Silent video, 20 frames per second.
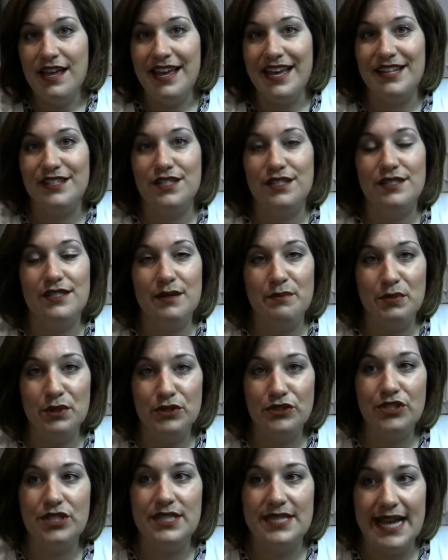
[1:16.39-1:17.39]
It's a
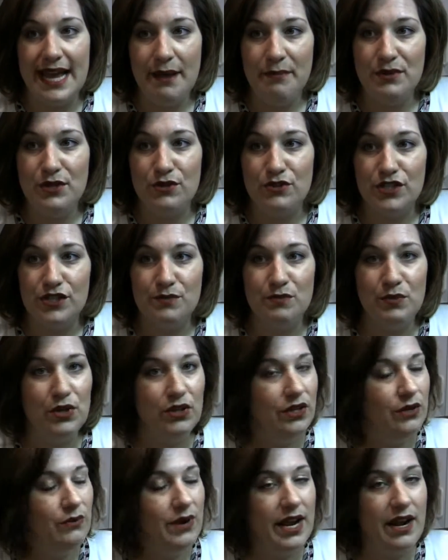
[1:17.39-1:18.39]
simpler step. You just
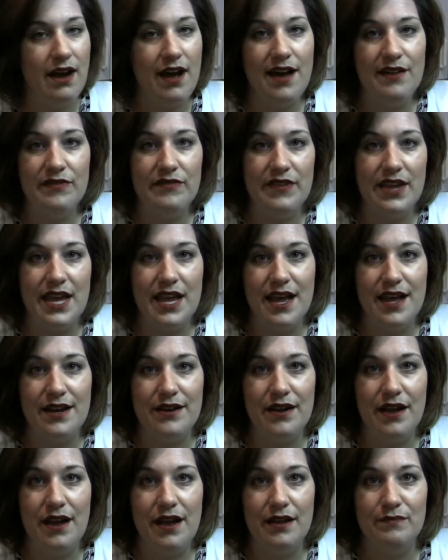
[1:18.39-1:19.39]
pull it right off and
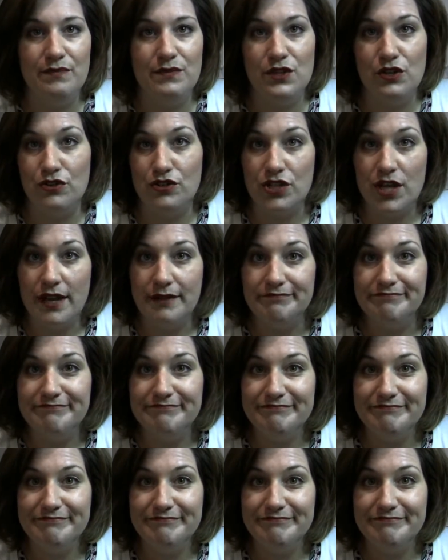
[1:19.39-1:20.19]
you're done.